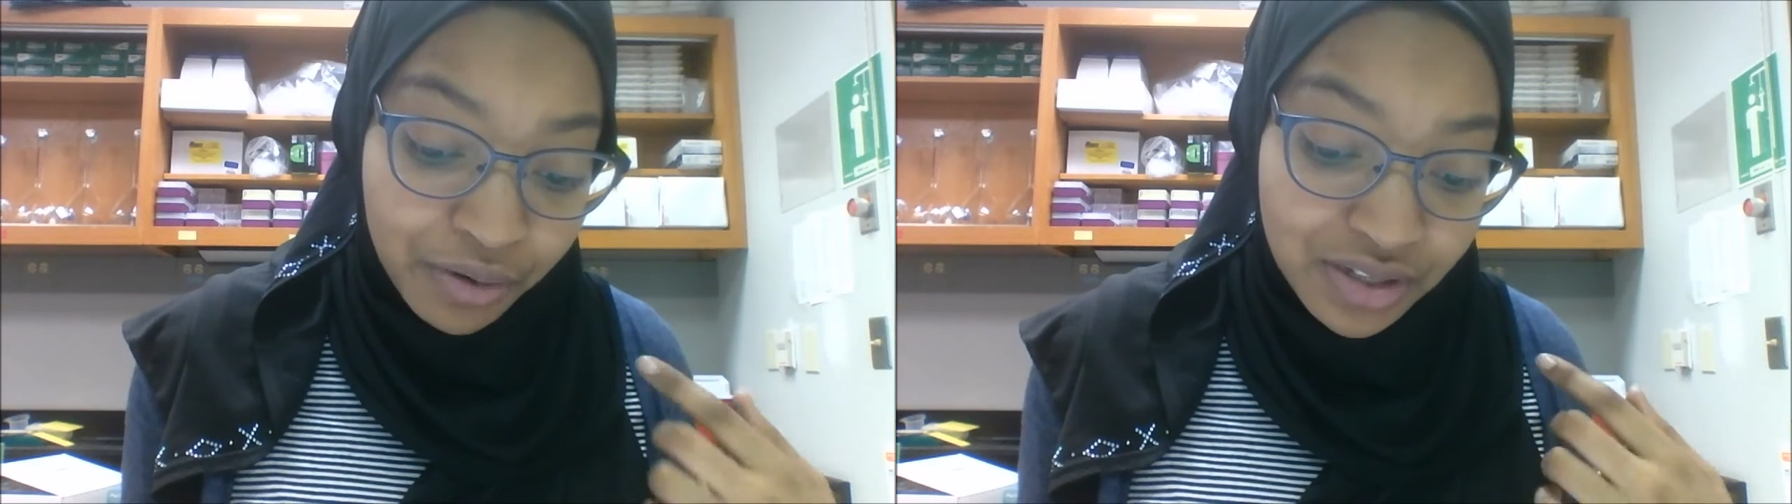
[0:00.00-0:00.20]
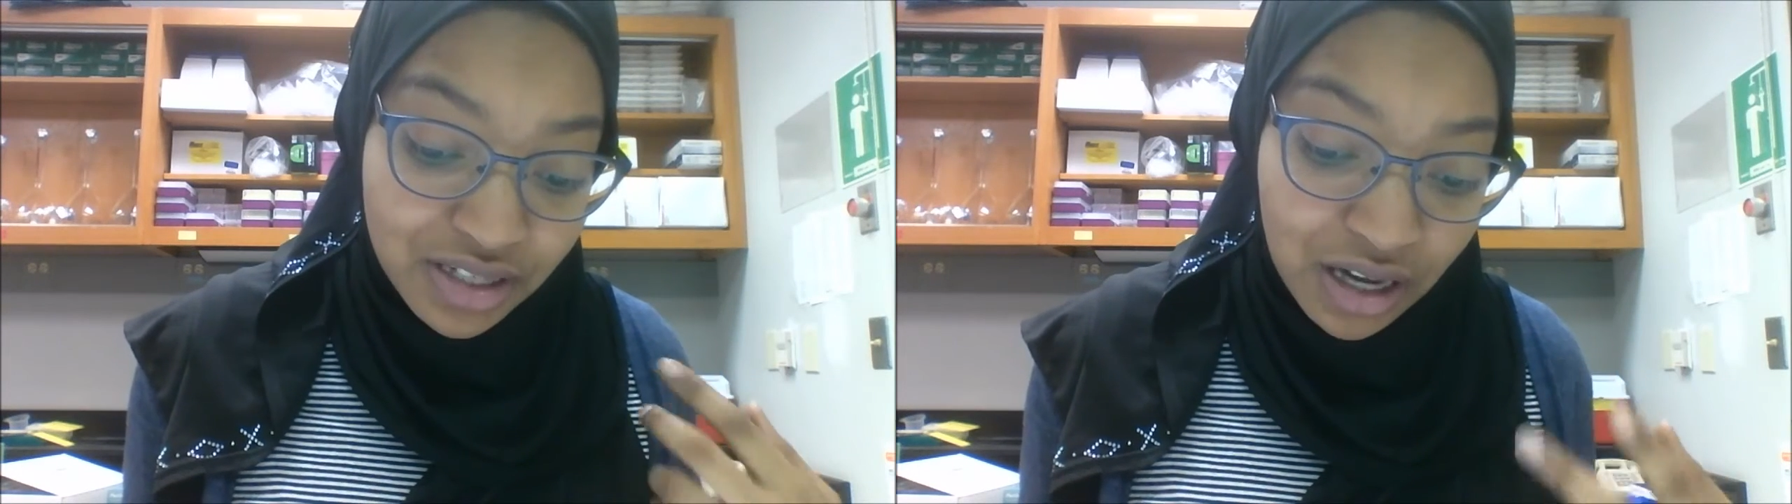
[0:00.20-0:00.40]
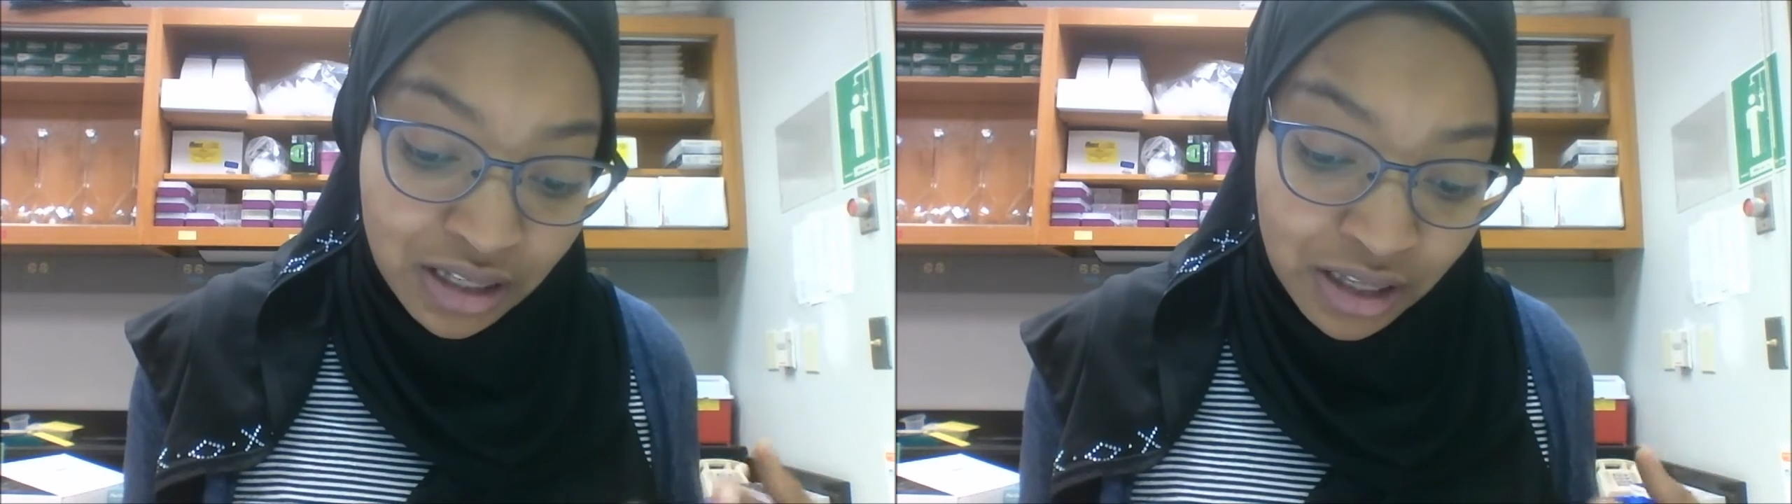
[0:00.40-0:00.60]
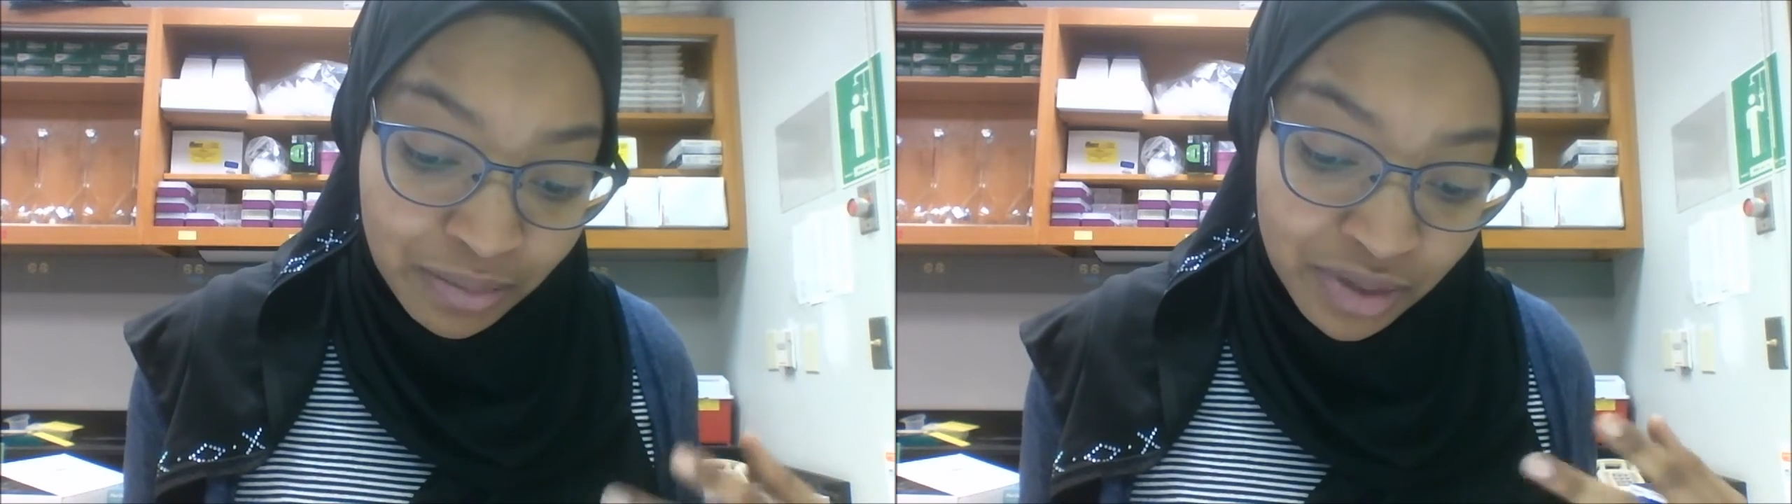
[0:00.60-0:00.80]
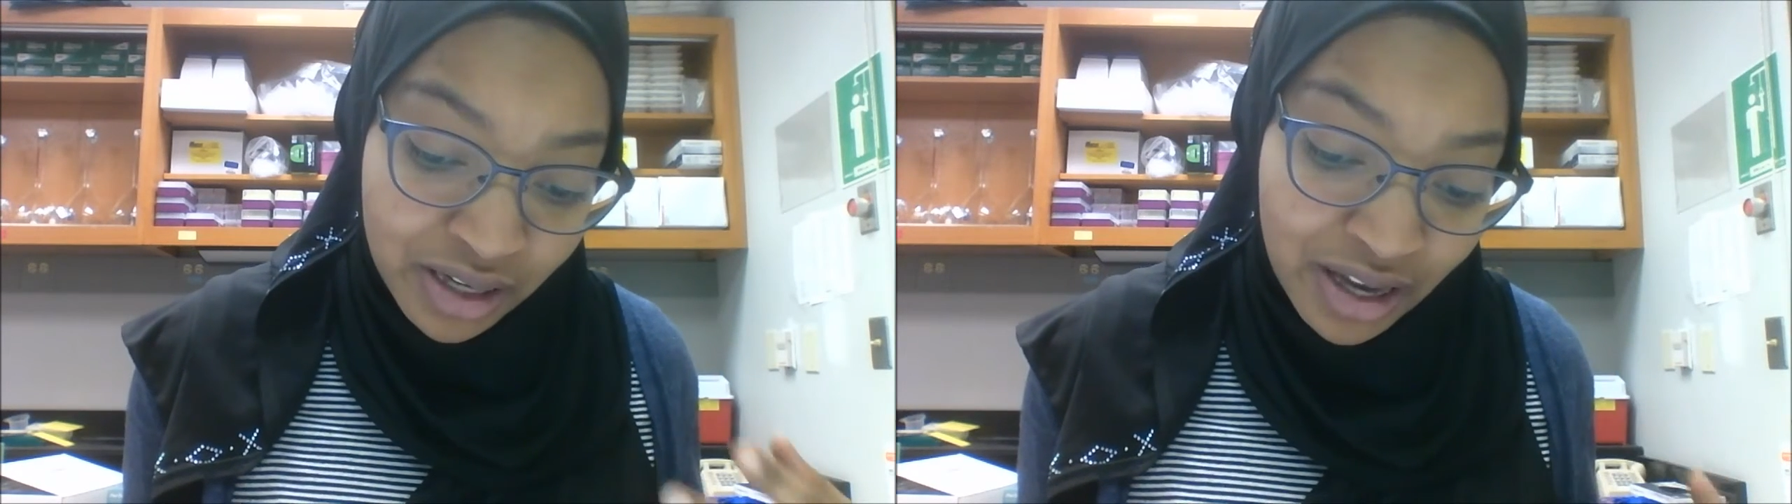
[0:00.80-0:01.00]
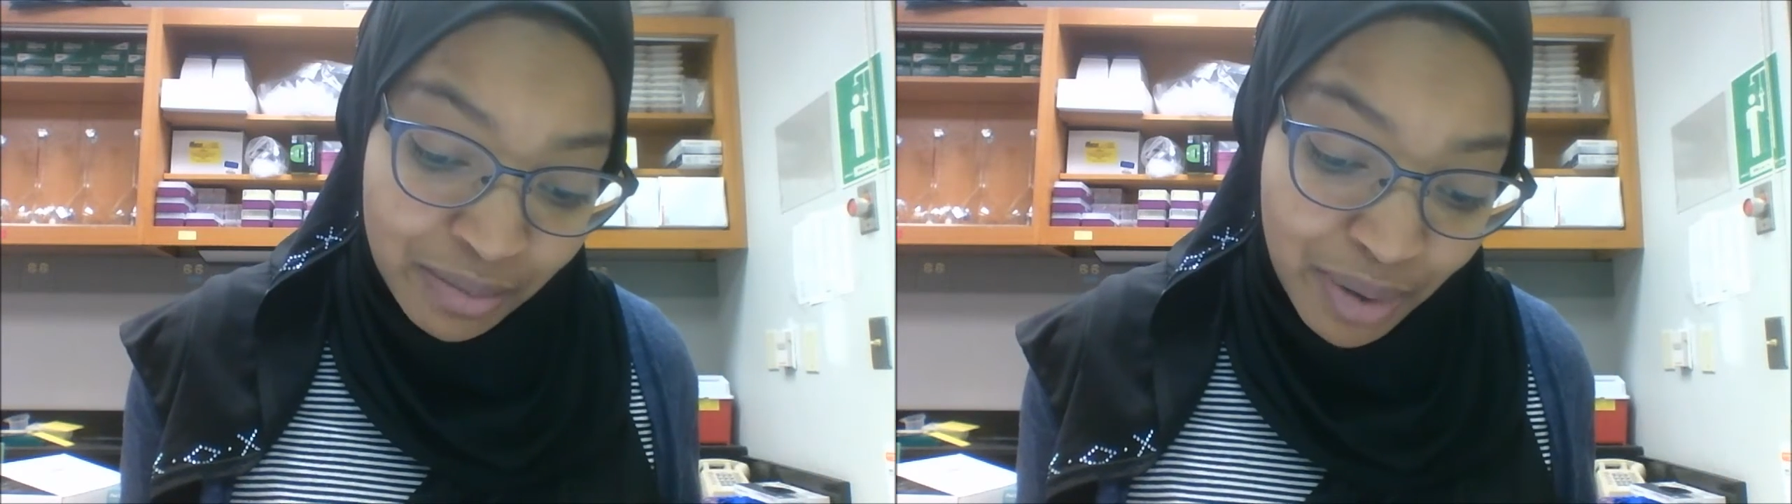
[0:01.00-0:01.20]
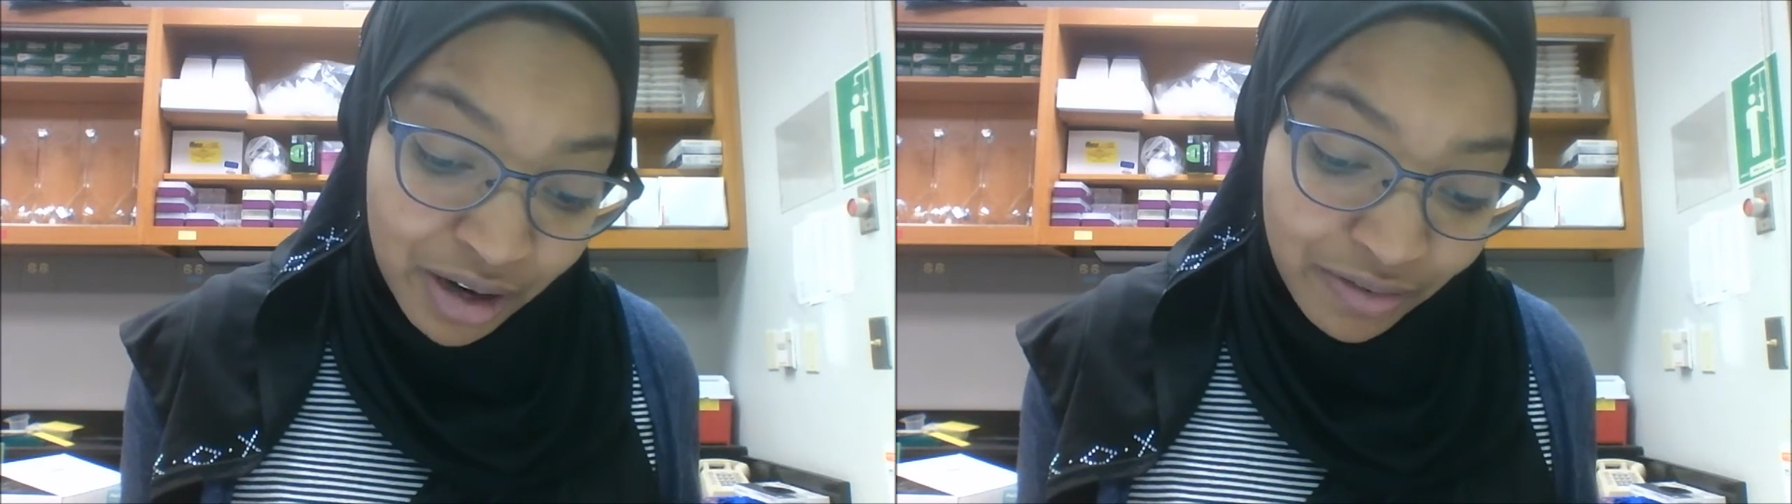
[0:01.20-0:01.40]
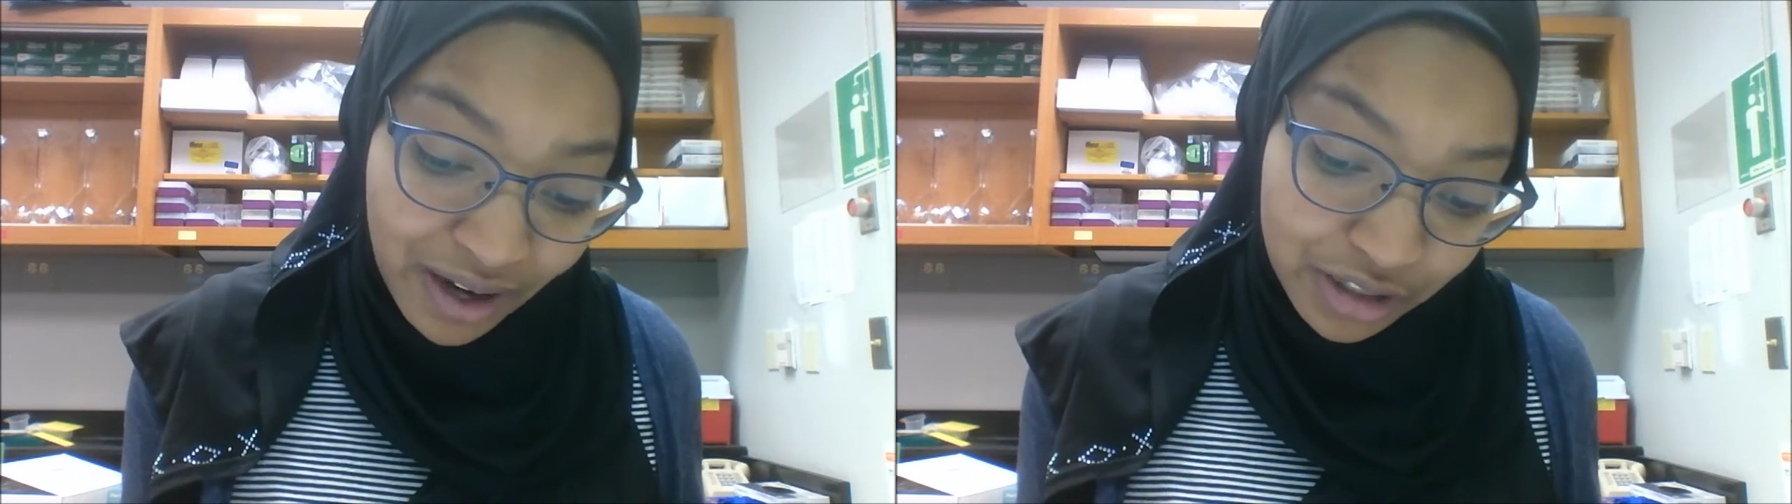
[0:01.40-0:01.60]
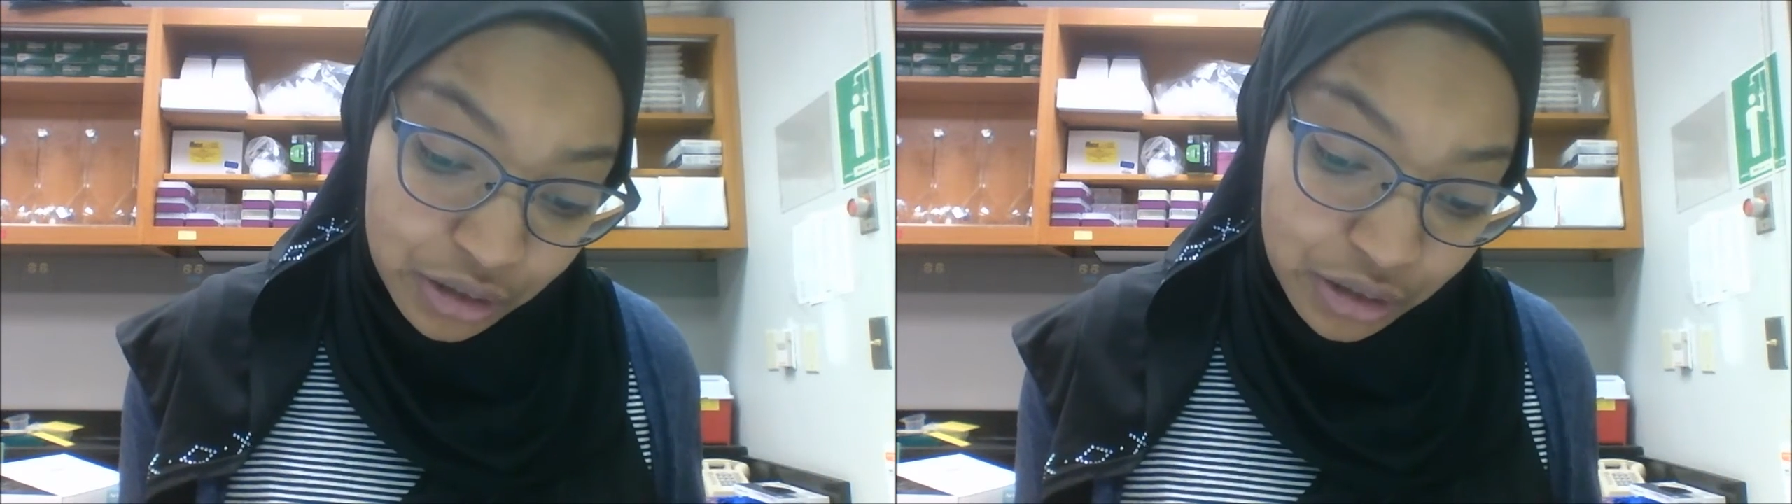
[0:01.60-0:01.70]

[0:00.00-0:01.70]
alumni, and benefactors.